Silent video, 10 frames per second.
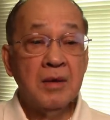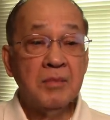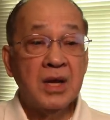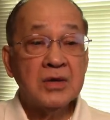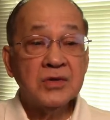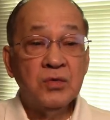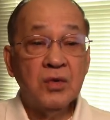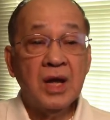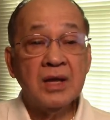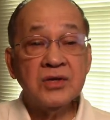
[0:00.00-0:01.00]
because
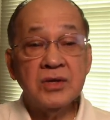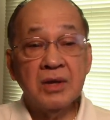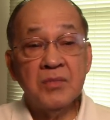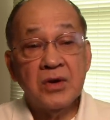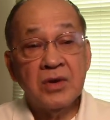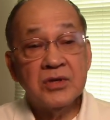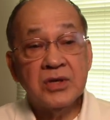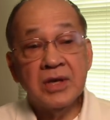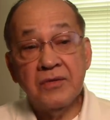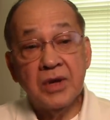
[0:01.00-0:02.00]
who carries their marriage
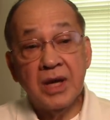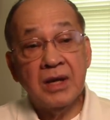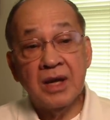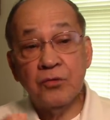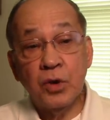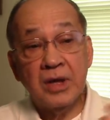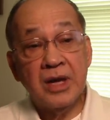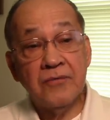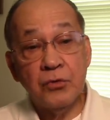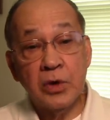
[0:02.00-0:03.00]
certificate anywhere and
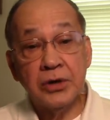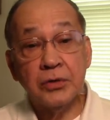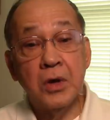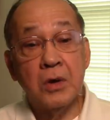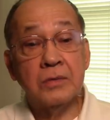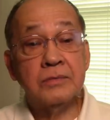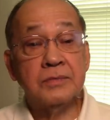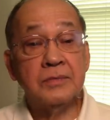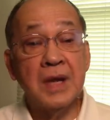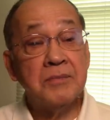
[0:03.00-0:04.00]
everywhere you go?
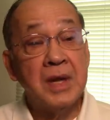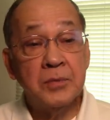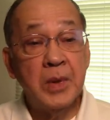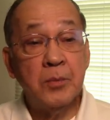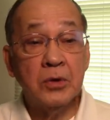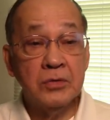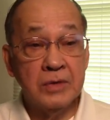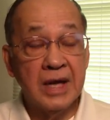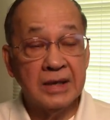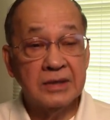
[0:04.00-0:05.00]
Not many people do
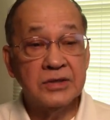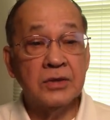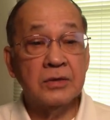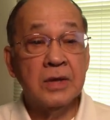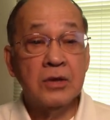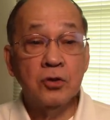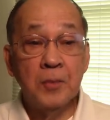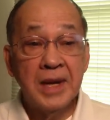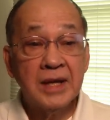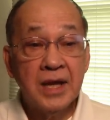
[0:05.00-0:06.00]
that. So you
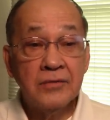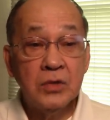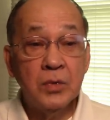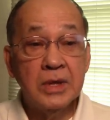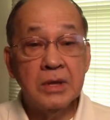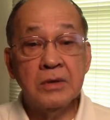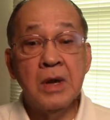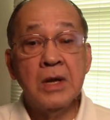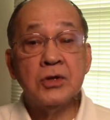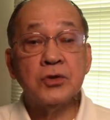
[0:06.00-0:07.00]
may not have it with
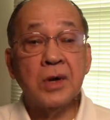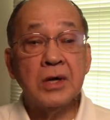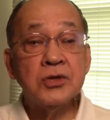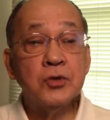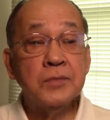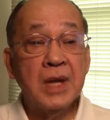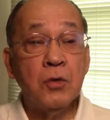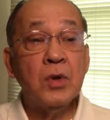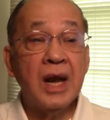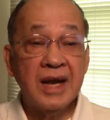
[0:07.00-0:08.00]
you, so I assume they
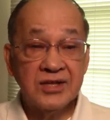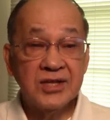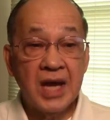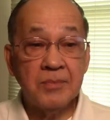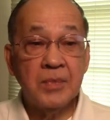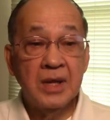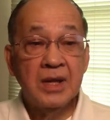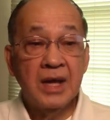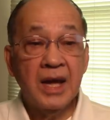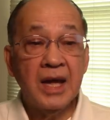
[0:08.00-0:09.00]
will
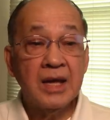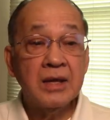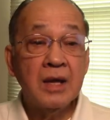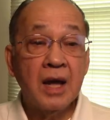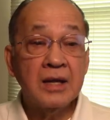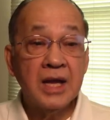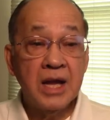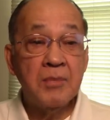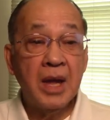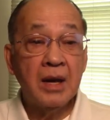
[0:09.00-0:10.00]
accept an
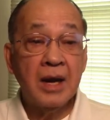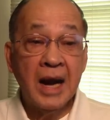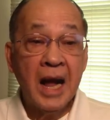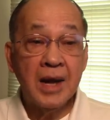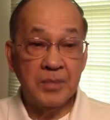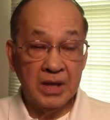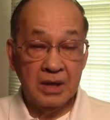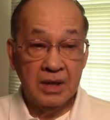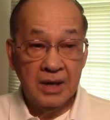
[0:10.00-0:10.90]
email copy,